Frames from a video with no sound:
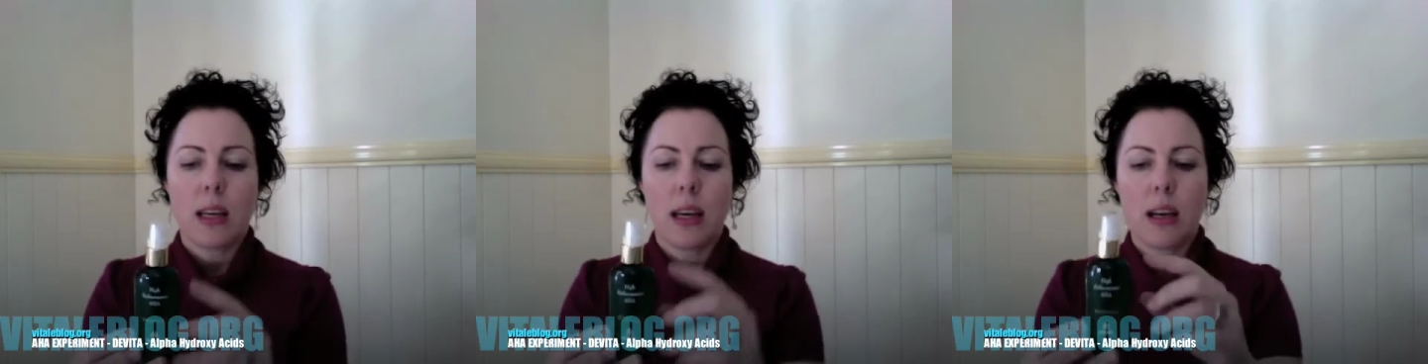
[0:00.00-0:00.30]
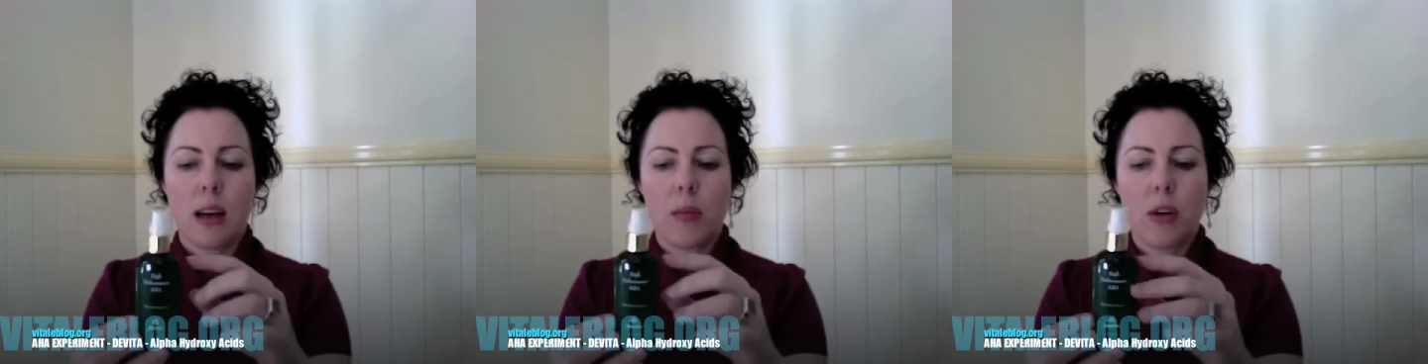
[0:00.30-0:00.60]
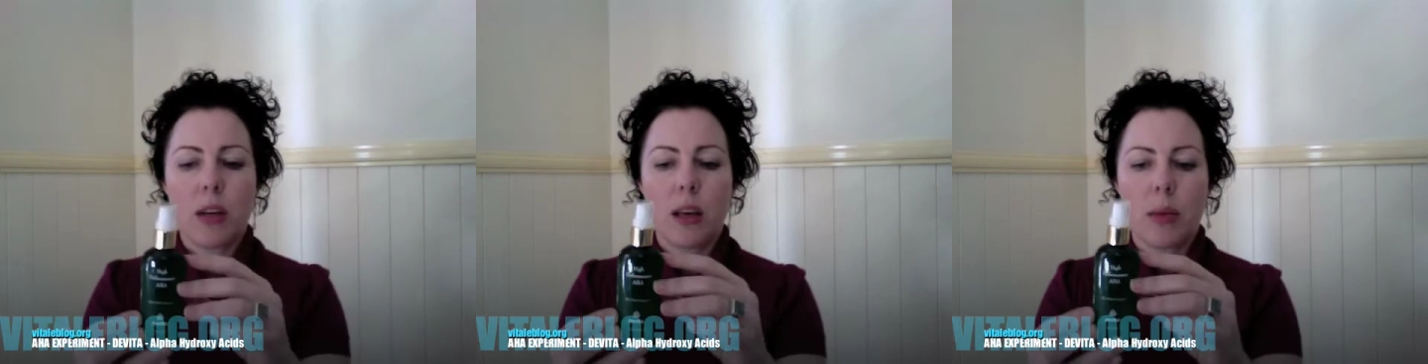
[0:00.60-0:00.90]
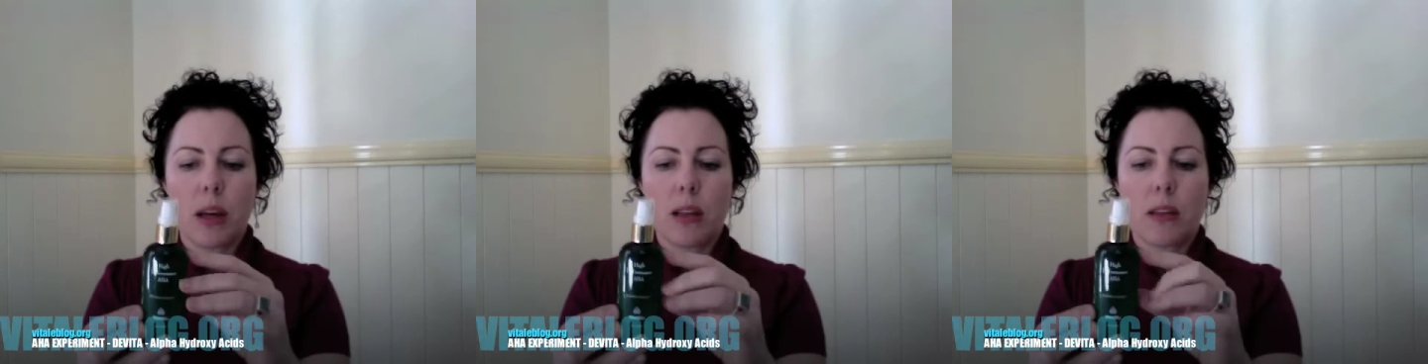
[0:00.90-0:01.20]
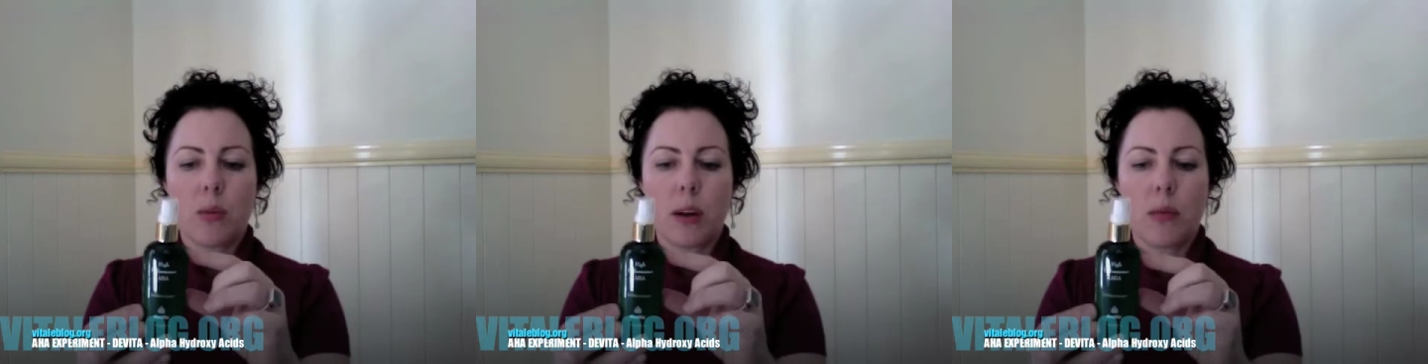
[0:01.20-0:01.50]
and I'm only about
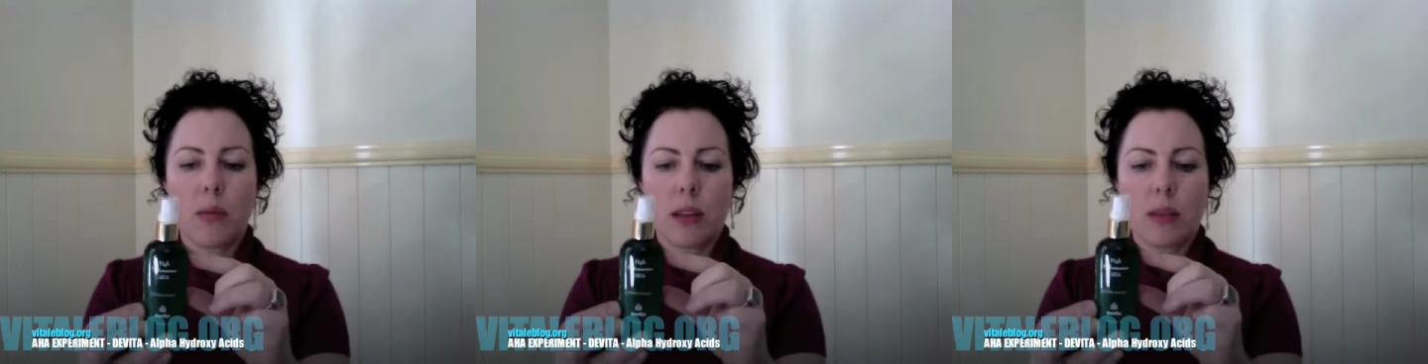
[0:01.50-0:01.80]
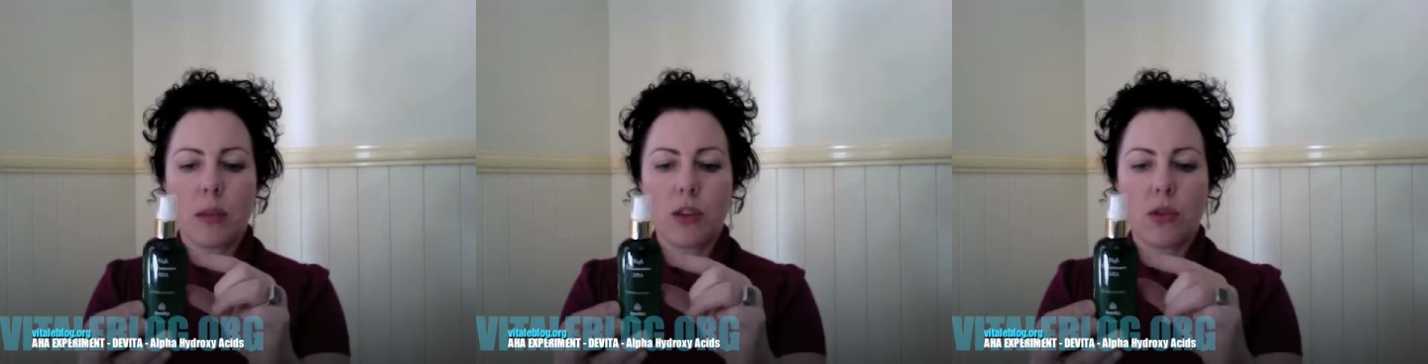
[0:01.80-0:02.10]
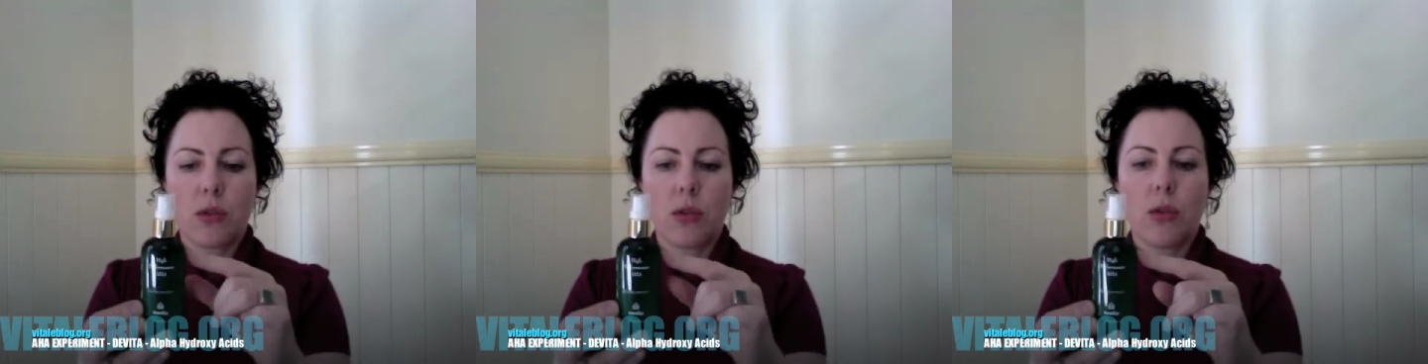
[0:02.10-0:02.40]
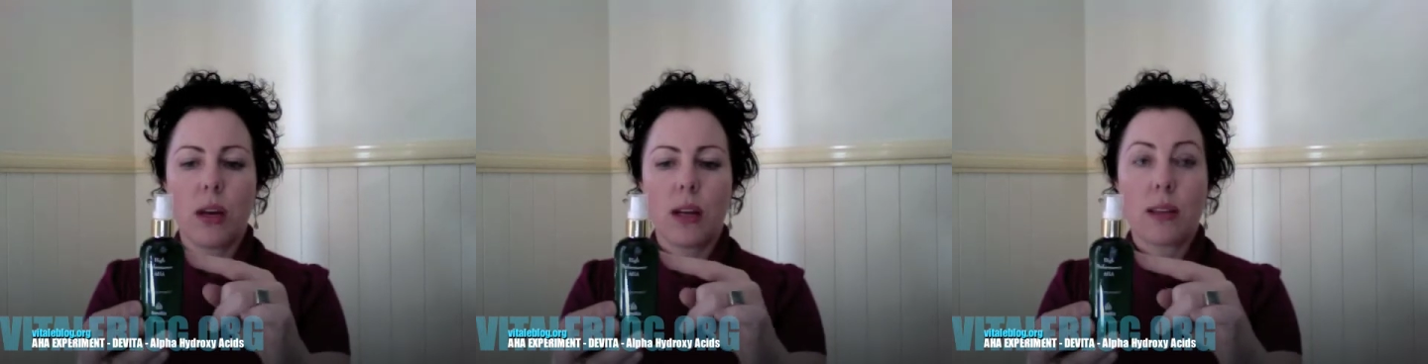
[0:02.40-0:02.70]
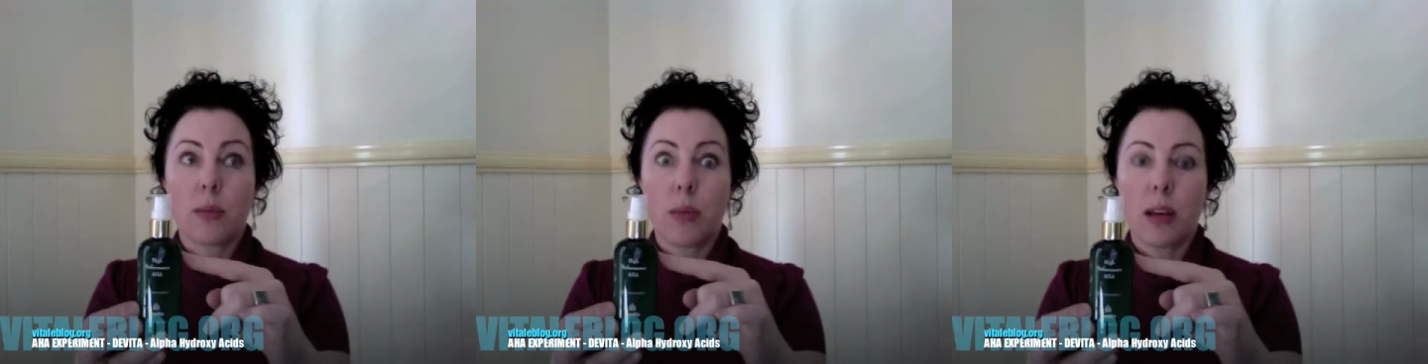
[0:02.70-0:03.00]
this much through, and
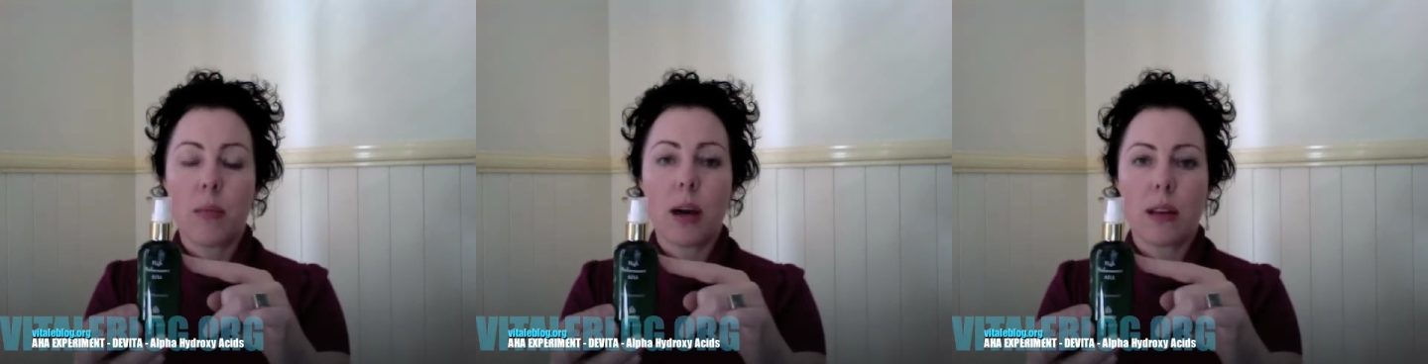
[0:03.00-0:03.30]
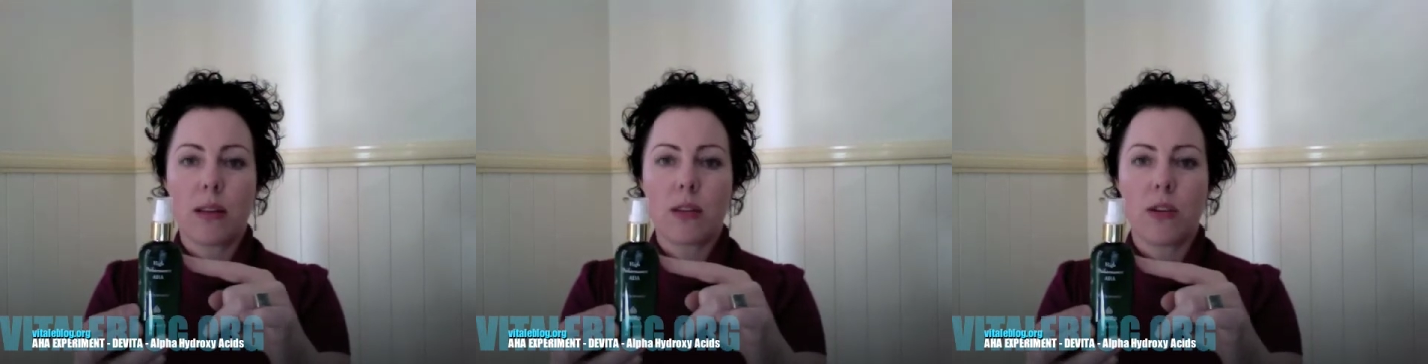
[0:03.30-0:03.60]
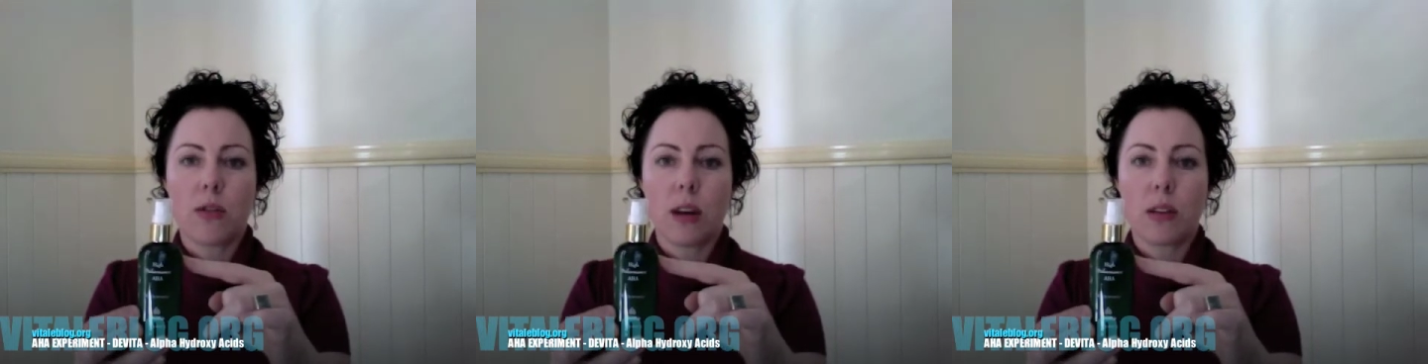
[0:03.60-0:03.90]
it's been a month so far.